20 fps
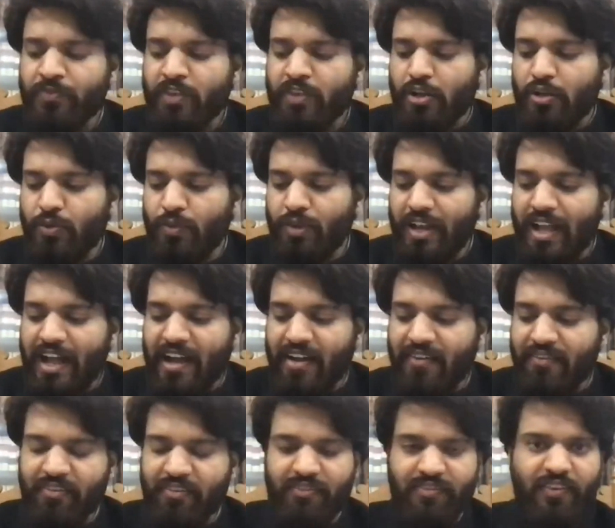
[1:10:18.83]
you will have
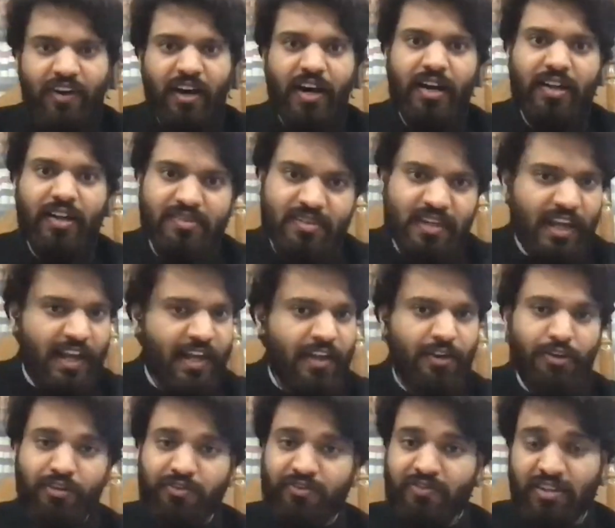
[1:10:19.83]
a vast array
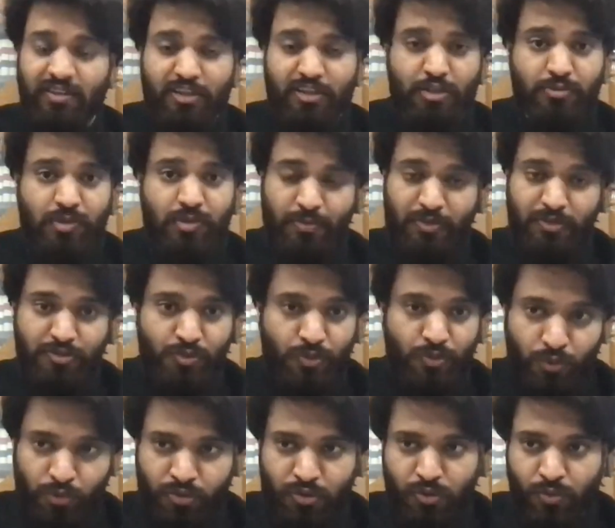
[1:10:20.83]
of research papers to
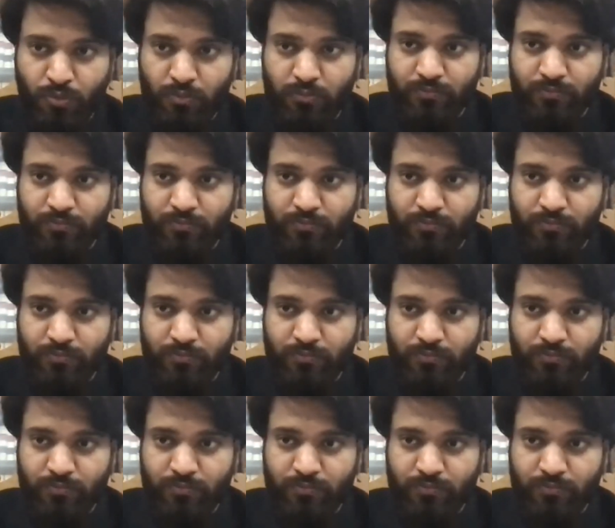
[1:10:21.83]
go through.